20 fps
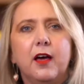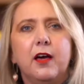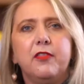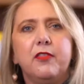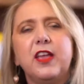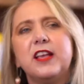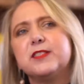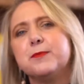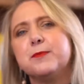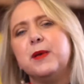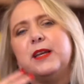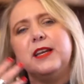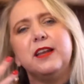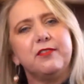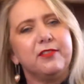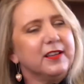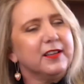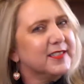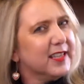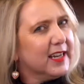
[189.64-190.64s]
There's many
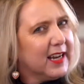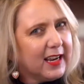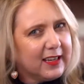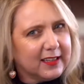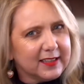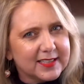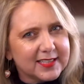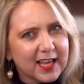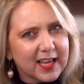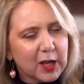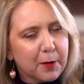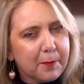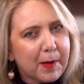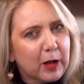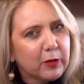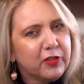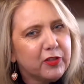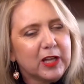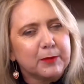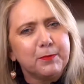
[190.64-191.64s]
things that I can say
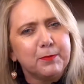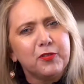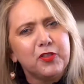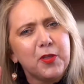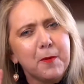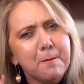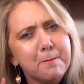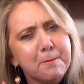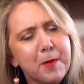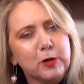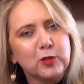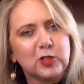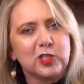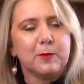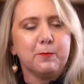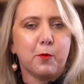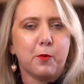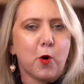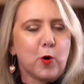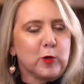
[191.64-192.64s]
about that, but the most
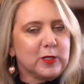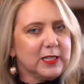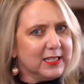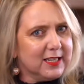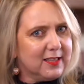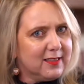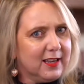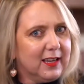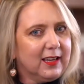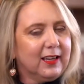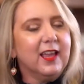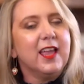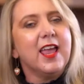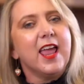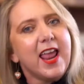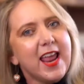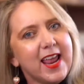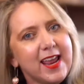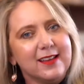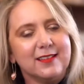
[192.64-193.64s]
important thing
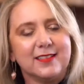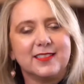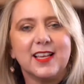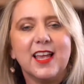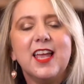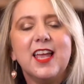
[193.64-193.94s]
is